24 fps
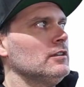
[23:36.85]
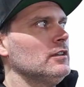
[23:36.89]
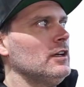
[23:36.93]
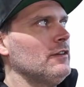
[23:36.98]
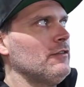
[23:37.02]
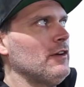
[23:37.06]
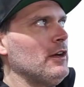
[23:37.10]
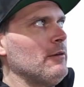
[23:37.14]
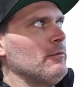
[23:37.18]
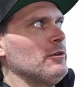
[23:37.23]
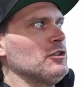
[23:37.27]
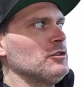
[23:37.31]
of
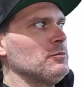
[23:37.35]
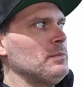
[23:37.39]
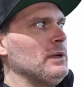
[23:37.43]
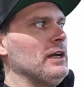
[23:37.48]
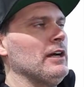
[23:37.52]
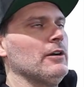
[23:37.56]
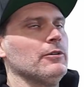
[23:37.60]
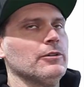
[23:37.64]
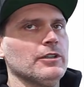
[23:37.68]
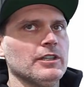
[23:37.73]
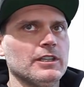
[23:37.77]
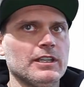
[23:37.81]
how much
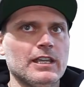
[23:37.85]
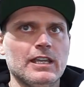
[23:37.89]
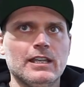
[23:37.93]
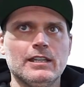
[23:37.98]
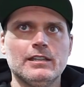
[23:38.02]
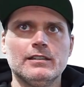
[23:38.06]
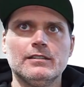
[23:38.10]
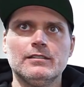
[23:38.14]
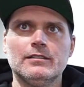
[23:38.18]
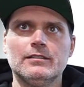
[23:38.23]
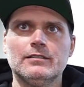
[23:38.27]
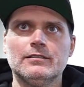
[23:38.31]
power you
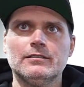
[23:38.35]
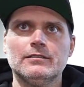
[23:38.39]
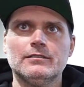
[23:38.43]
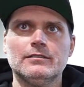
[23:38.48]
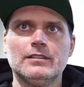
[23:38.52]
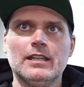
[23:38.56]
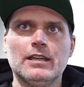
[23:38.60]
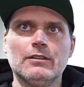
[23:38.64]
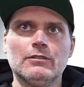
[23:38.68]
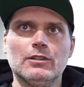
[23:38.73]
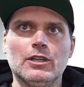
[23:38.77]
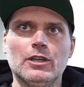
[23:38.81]
gained
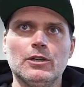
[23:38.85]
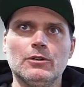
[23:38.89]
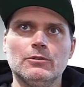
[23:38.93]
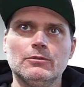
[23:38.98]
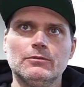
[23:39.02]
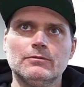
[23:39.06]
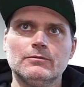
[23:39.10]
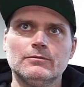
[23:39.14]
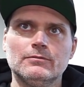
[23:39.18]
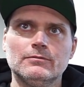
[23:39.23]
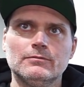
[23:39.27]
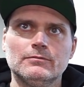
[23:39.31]
down low.
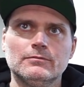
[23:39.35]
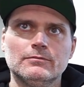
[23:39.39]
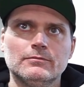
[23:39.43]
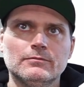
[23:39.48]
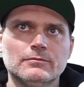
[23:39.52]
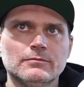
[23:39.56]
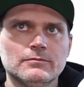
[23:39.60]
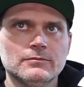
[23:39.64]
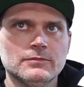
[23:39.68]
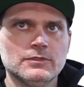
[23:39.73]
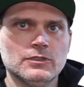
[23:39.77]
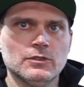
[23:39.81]

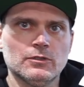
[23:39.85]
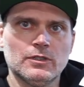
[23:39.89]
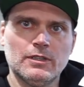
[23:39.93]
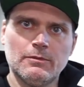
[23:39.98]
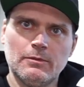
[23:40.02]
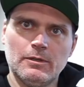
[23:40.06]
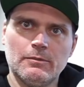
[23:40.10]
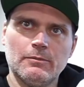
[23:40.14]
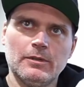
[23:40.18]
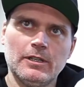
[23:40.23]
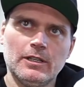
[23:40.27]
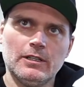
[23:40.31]
So give
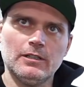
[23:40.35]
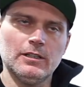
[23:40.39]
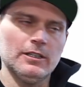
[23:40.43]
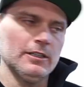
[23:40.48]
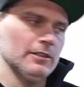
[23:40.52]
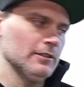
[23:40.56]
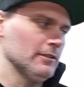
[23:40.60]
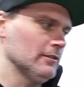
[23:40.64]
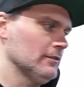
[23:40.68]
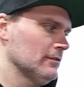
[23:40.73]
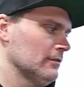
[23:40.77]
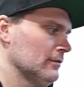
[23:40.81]
me a minute,
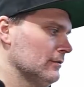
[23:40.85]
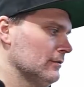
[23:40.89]
Clayton.